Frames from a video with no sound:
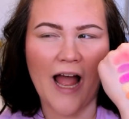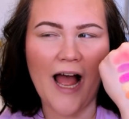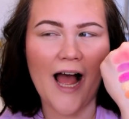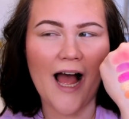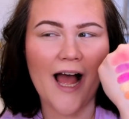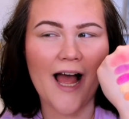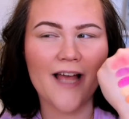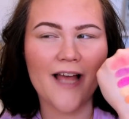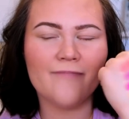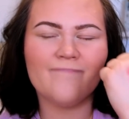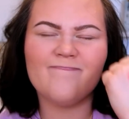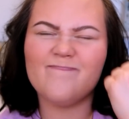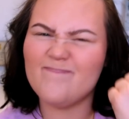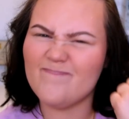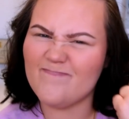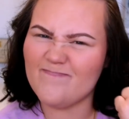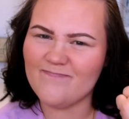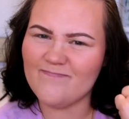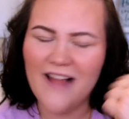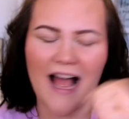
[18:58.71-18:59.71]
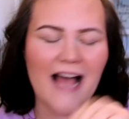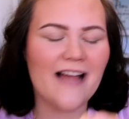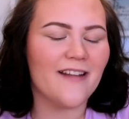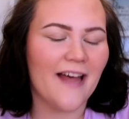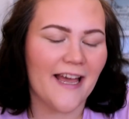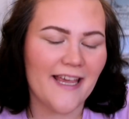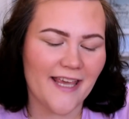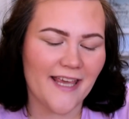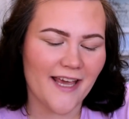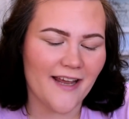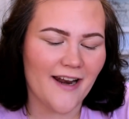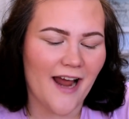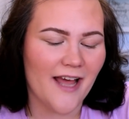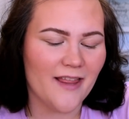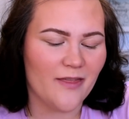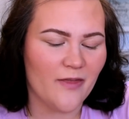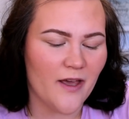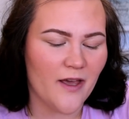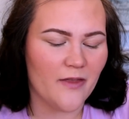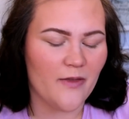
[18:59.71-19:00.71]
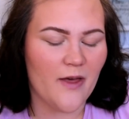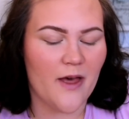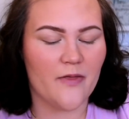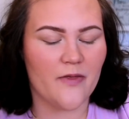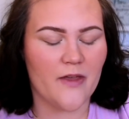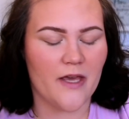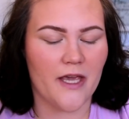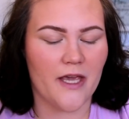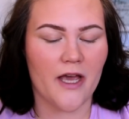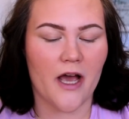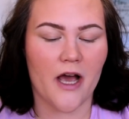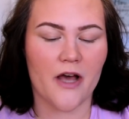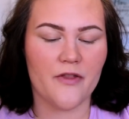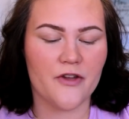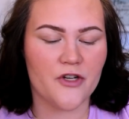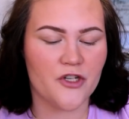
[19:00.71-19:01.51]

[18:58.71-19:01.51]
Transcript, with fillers: I, mm, I like it. I think that the uh, the